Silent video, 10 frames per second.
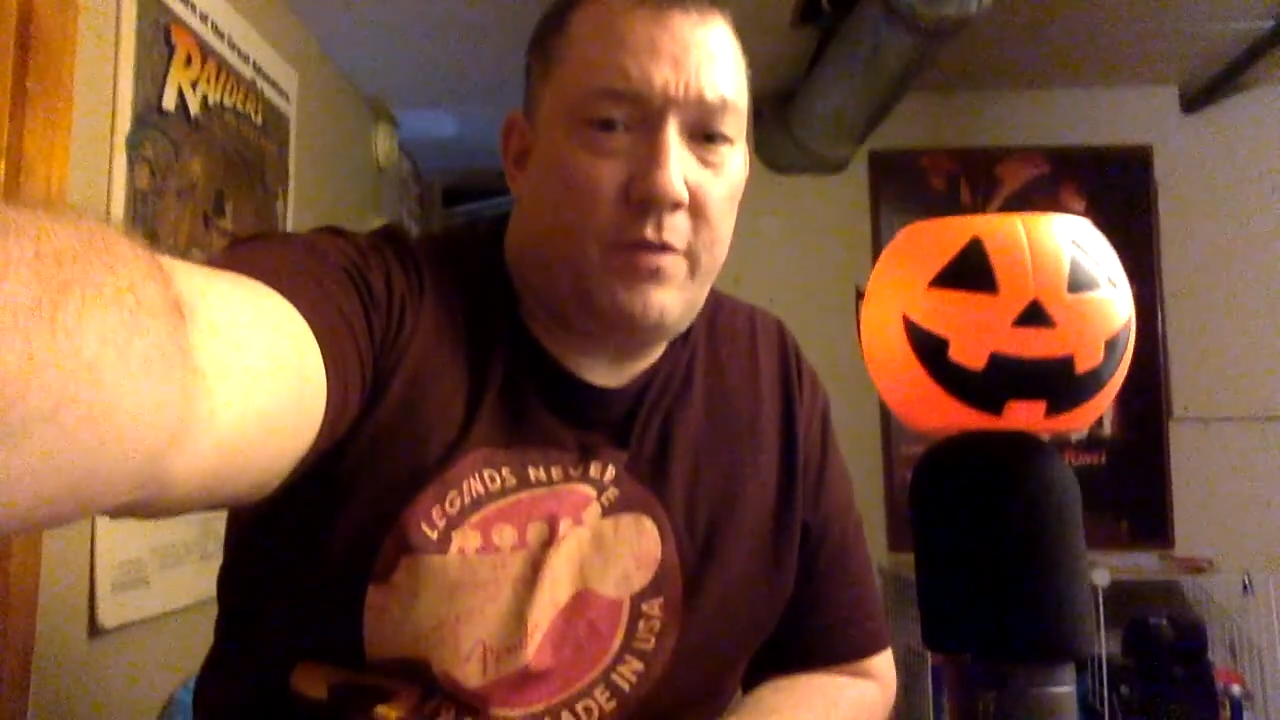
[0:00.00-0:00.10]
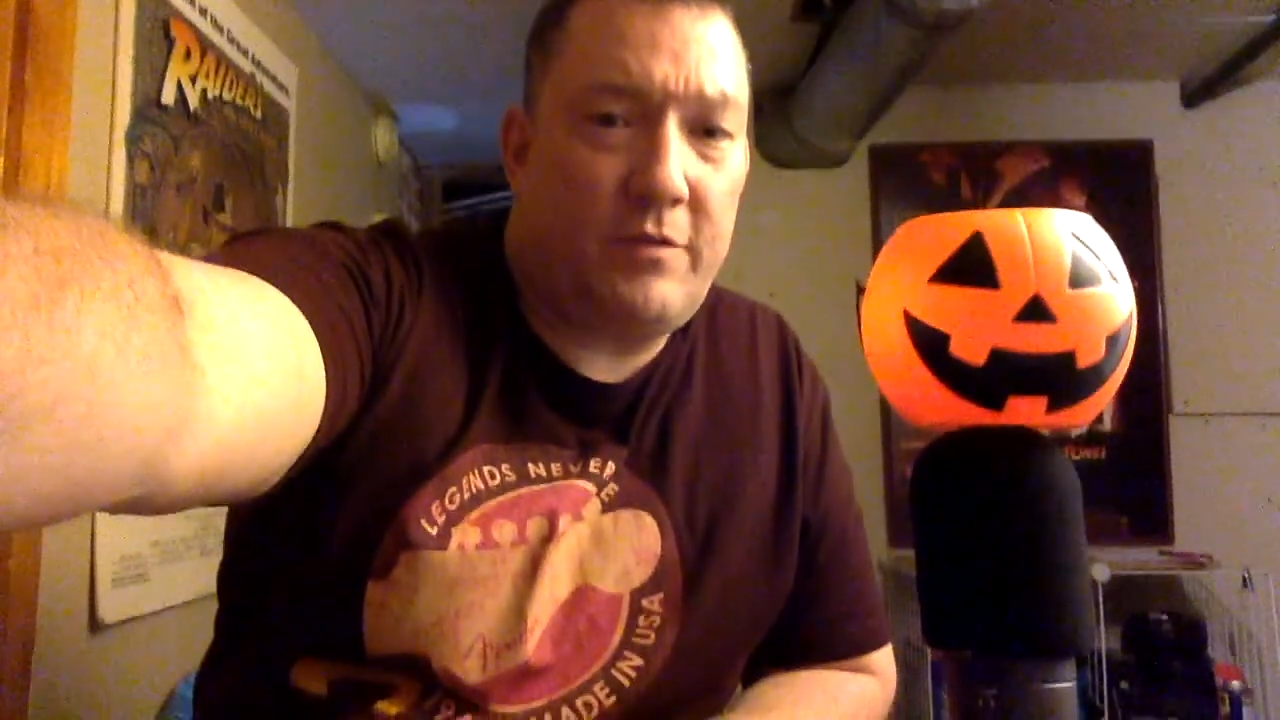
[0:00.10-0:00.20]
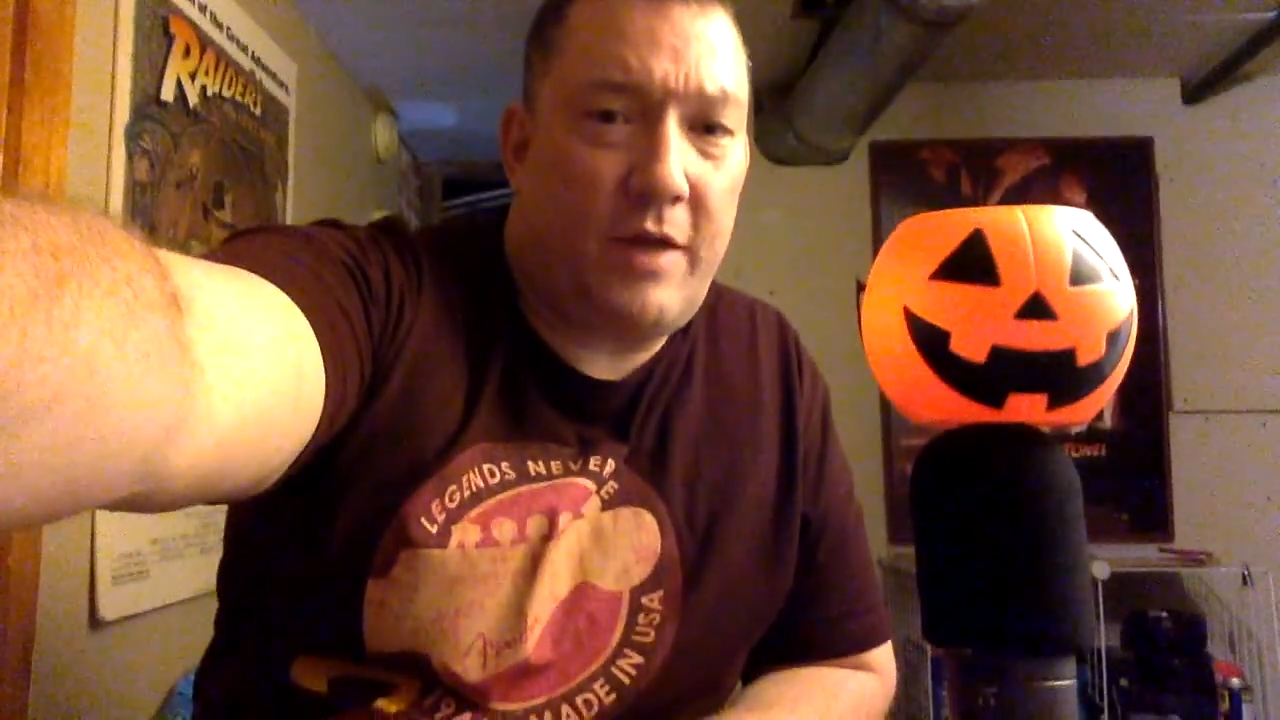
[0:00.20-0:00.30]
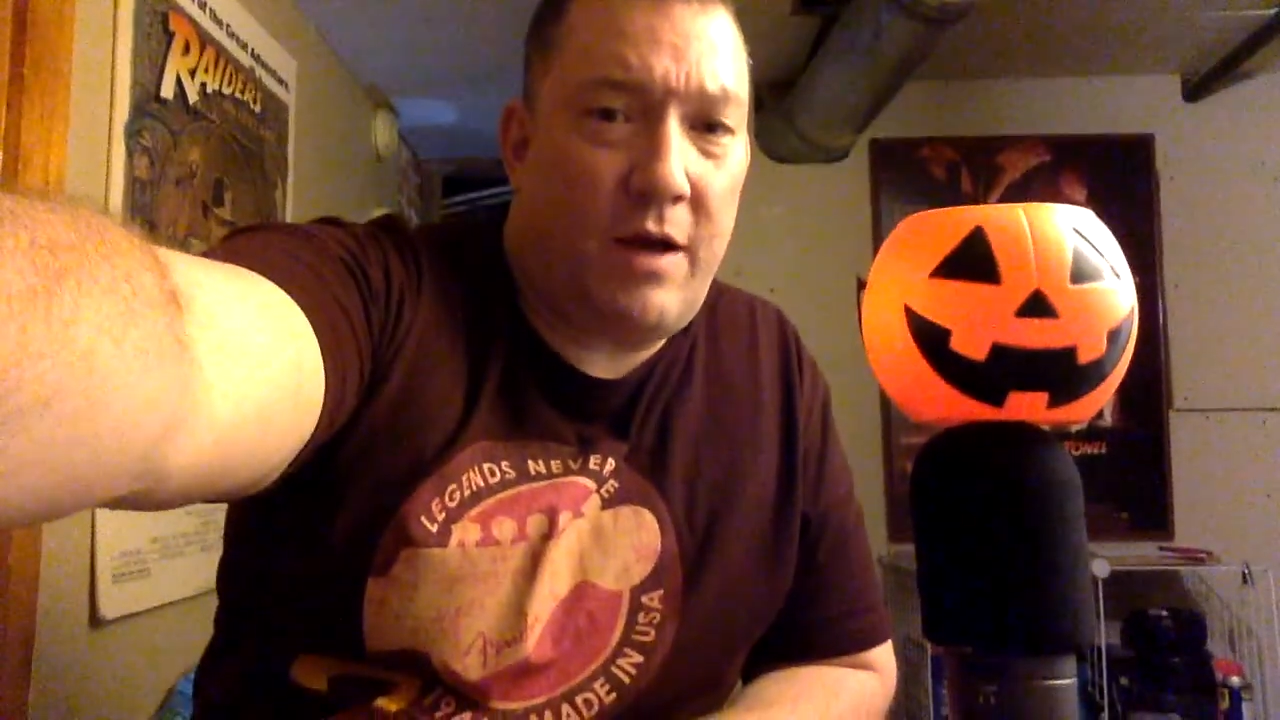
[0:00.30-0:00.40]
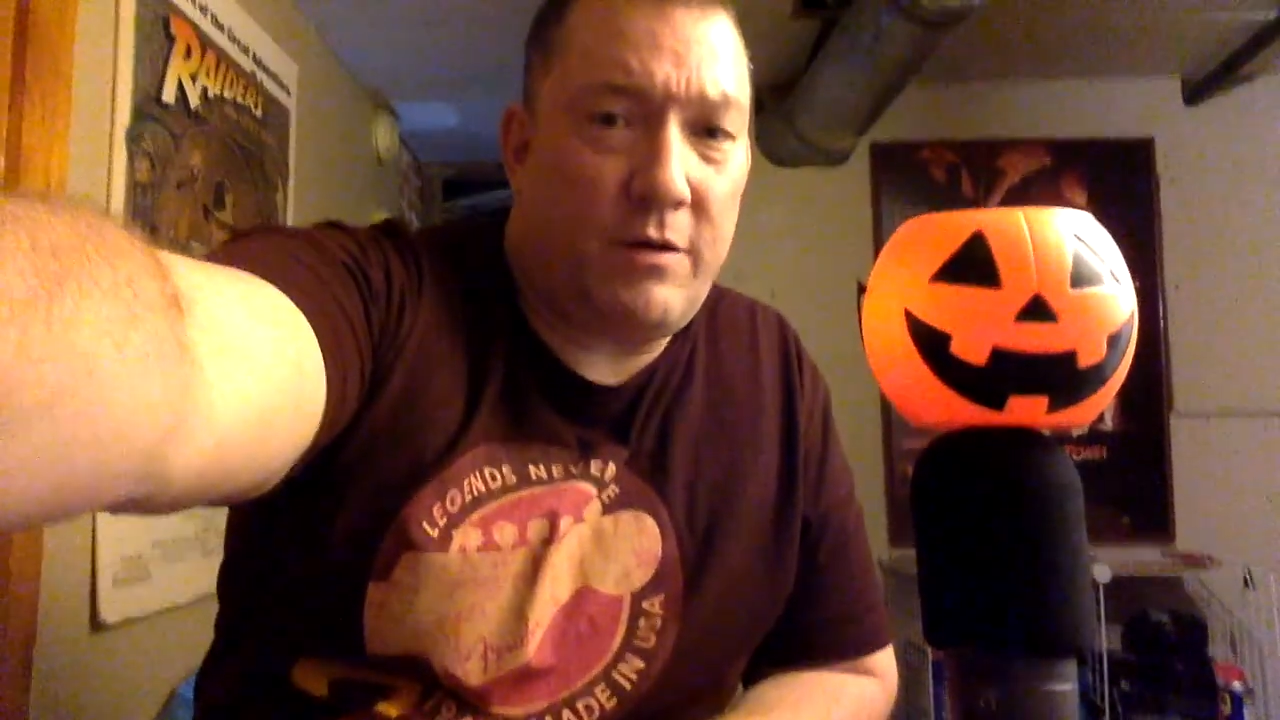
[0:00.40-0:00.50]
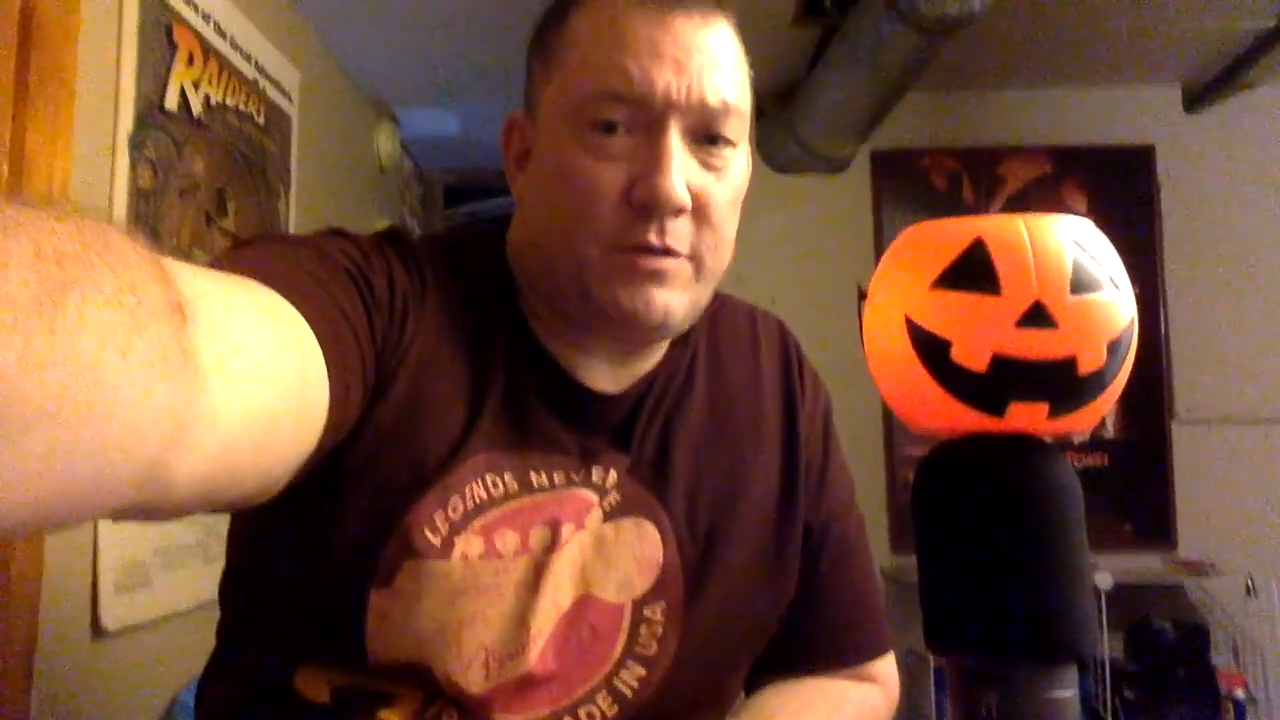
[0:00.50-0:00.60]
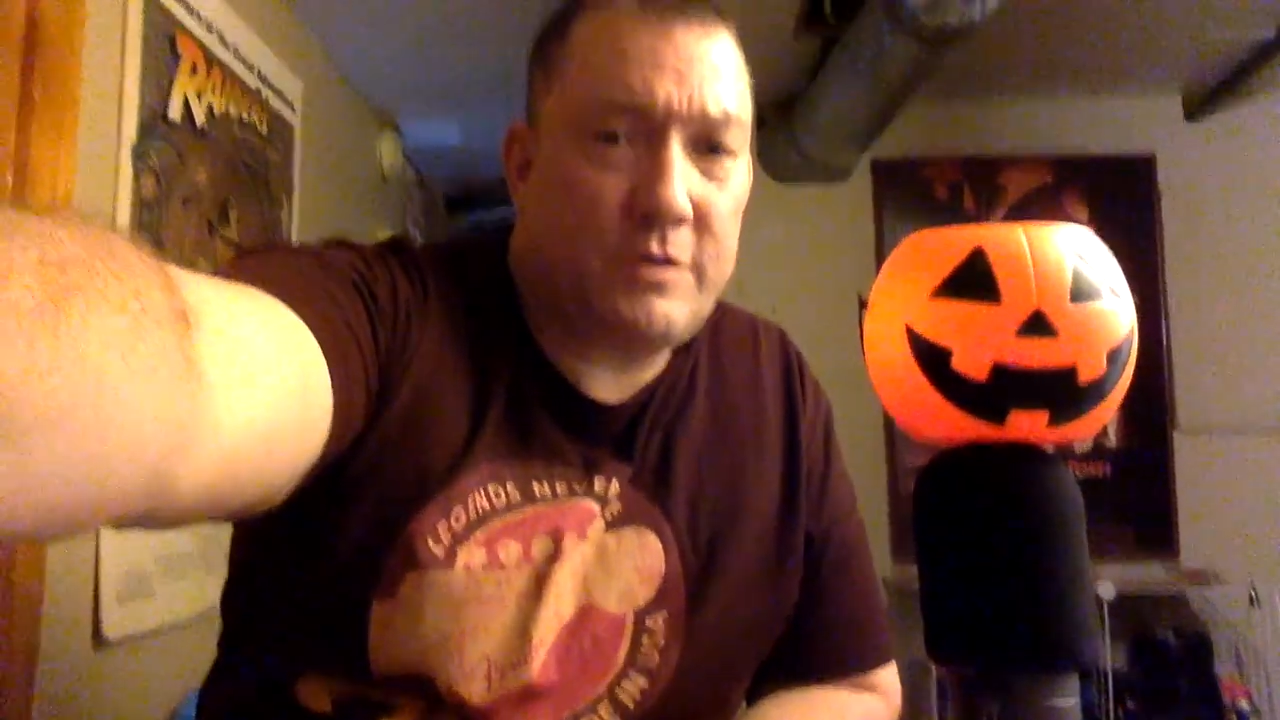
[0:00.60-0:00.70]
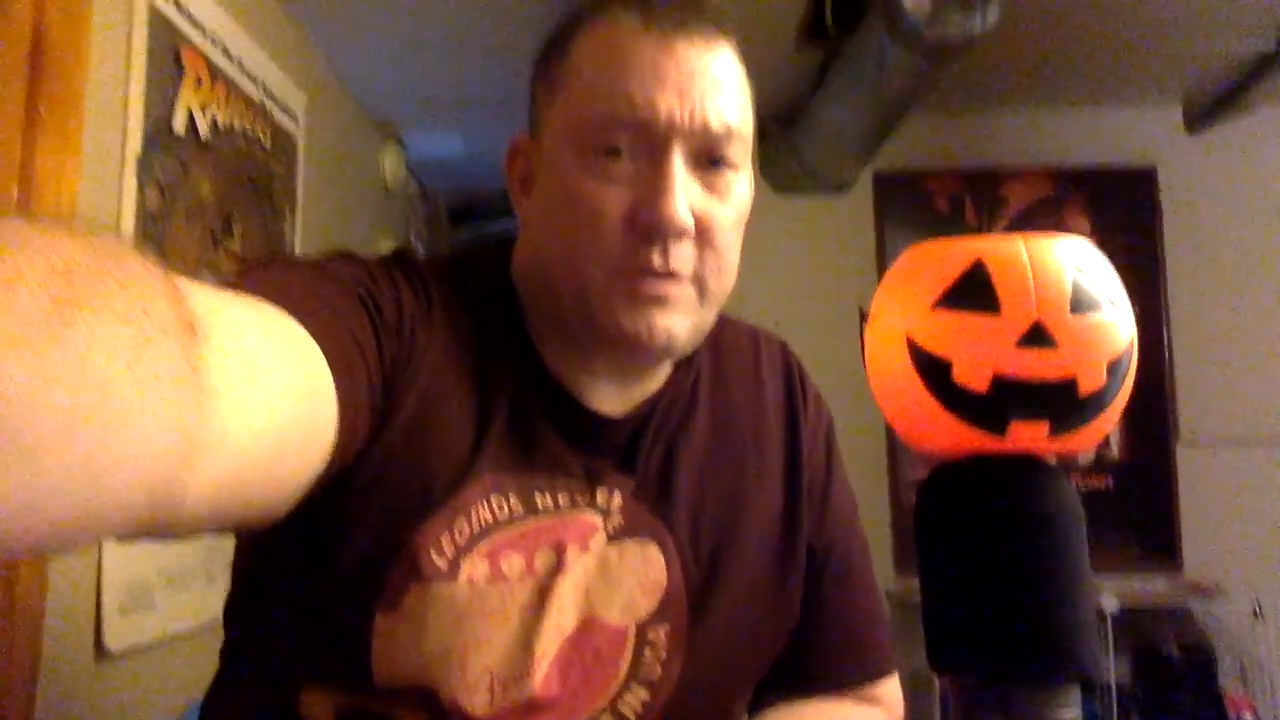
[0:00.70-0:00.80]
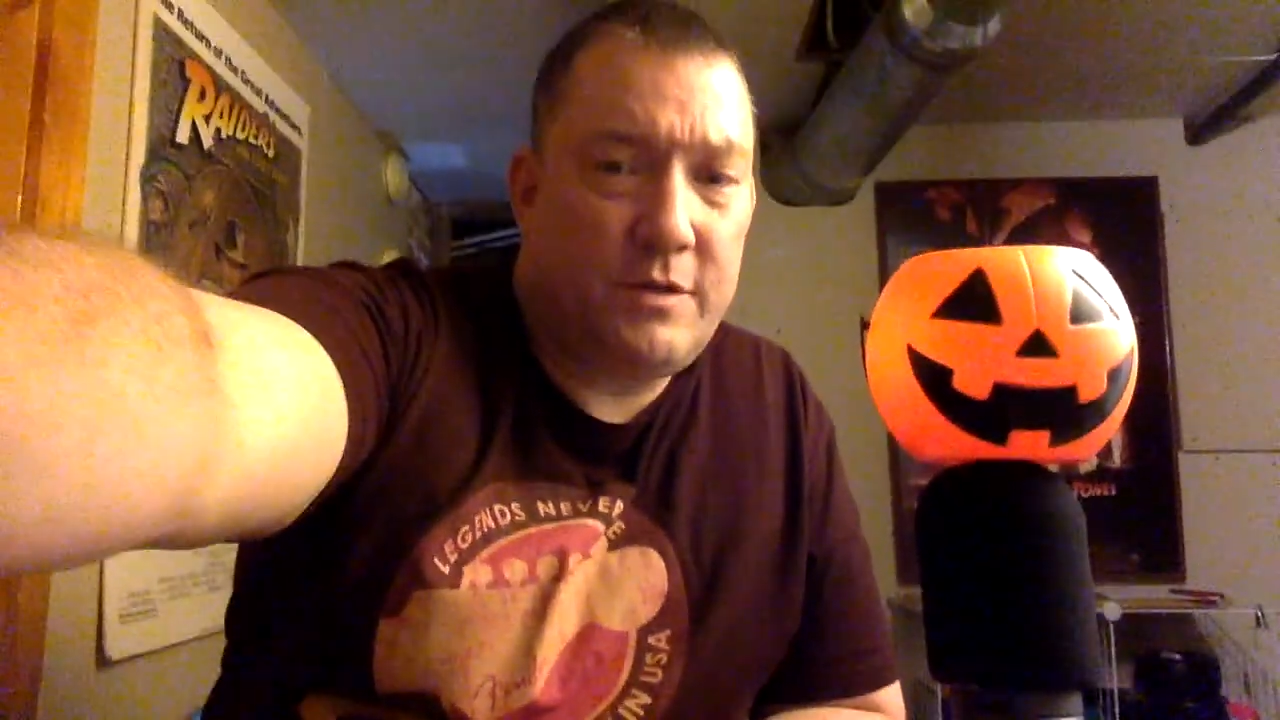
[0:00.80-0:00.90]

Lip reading: this house.